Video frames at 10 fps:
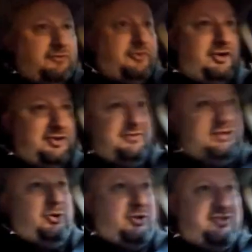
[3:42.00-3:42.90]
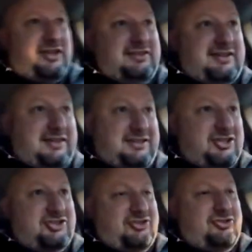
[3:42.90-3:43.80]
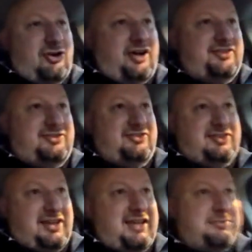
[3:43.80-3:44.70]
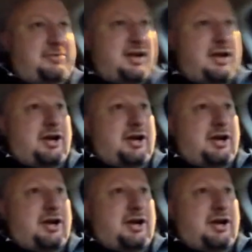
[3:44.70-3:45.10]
for those of you who are saying the conditions cost us the game,